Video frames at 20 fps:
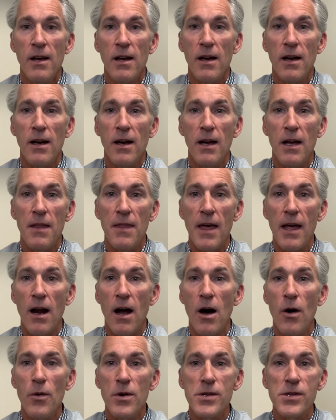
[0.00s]
And that
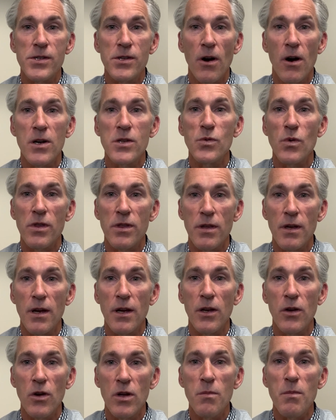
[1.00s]
always starts with
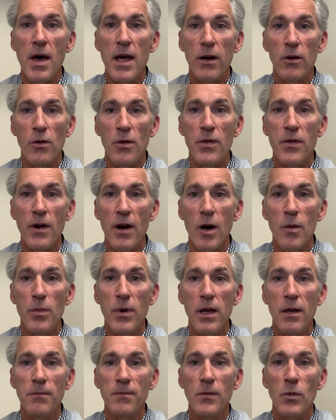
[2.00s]
good medical
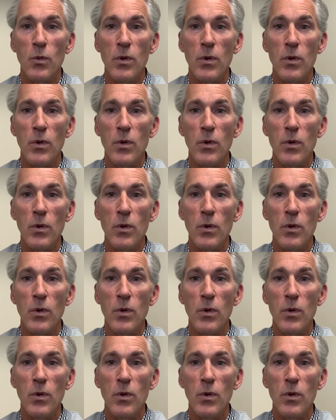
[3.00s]
therapy.